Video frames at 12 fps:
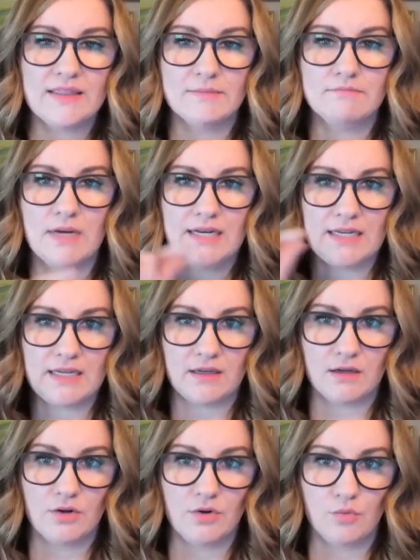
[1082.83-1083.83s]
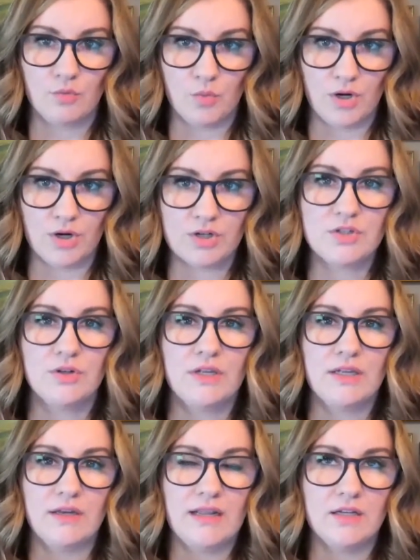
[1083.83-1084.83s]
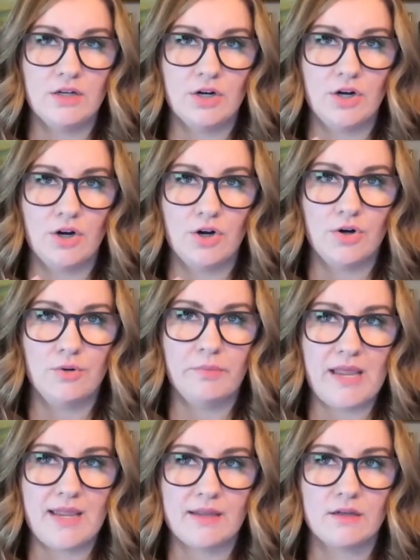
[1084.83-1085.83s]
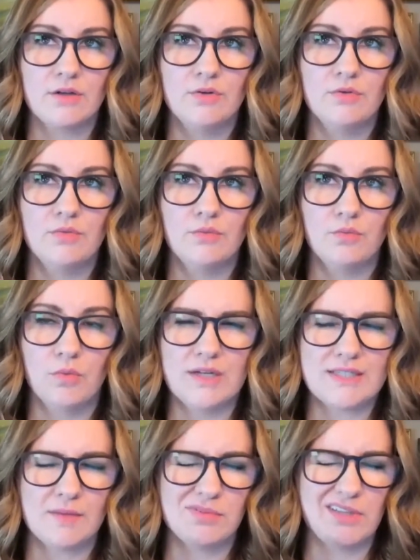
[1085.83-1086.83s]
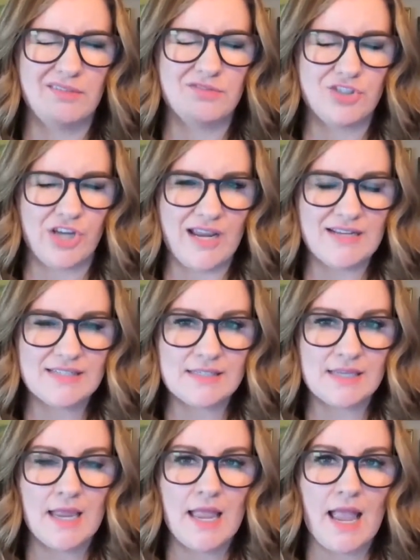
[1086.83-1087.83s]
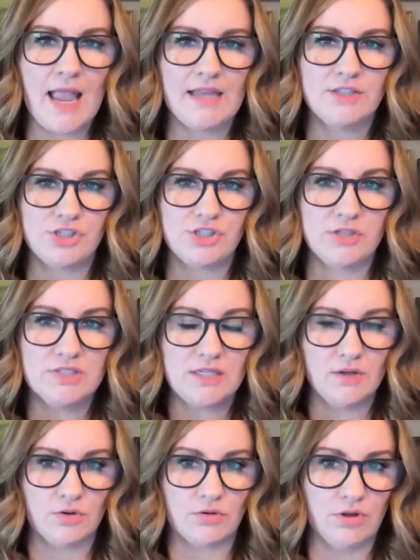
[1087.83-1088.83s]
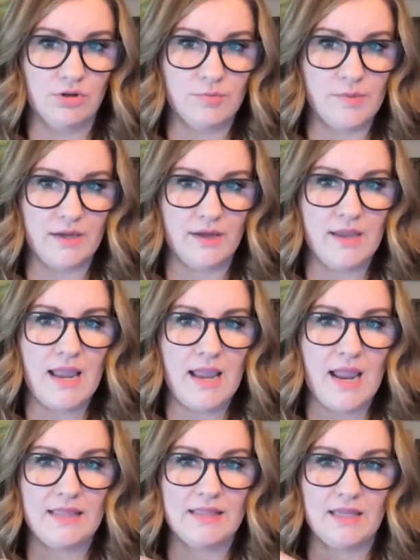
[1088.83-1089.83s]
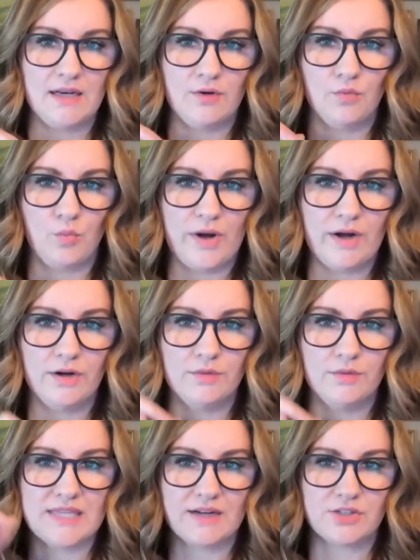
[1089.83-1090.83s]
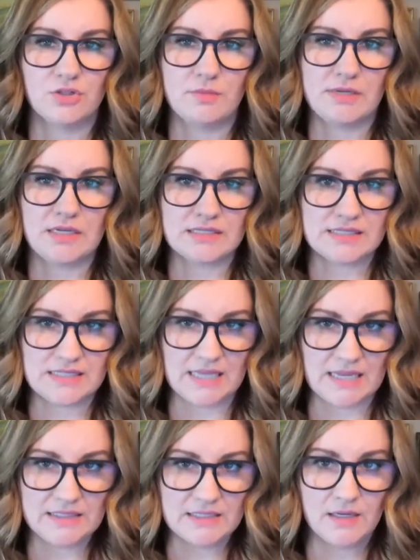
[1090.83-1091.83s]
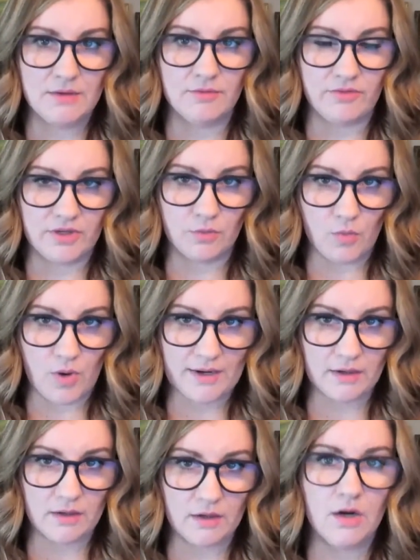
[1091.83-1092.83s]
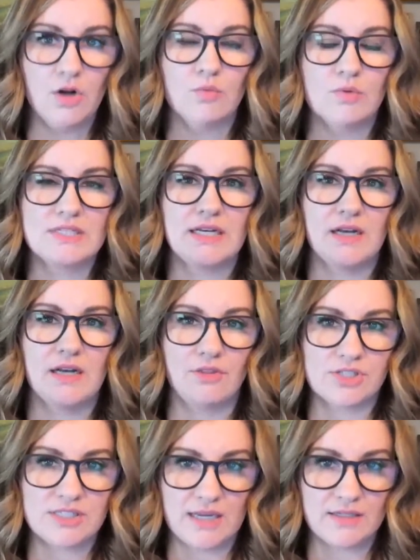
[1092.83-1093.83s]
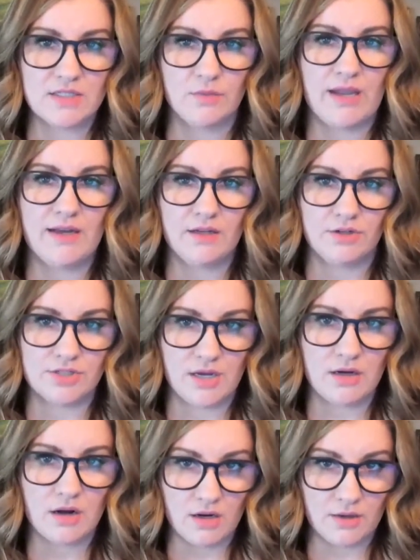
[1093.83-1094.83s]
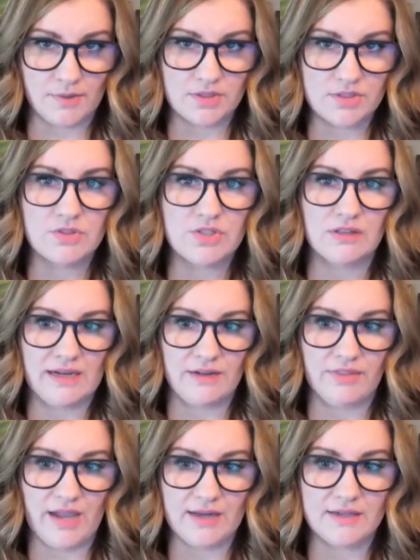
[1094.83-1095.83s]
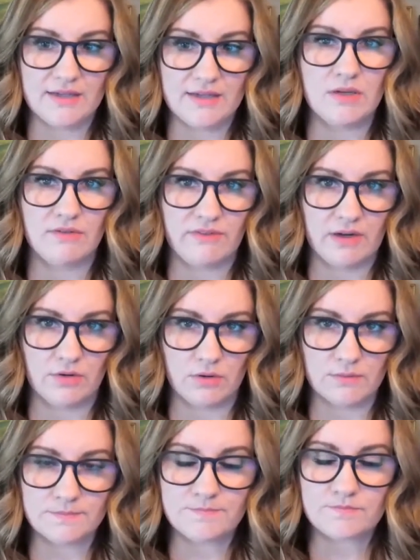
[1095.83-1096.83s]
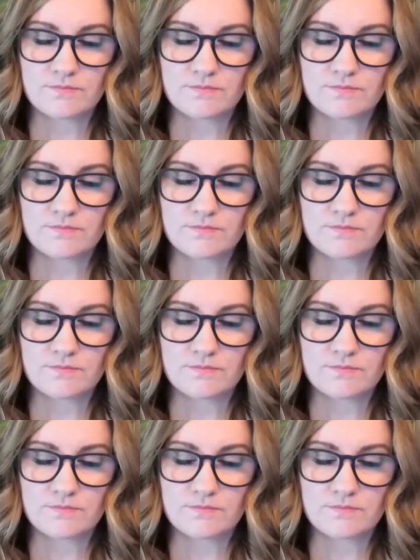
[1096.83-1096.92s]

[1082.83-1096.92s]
the money worked, her bank was, I believe, Chase, and she was in Oklahoma, and then where it was actually being sent via wire was in another state. So we had interstate commerce, which allowed that to be a federal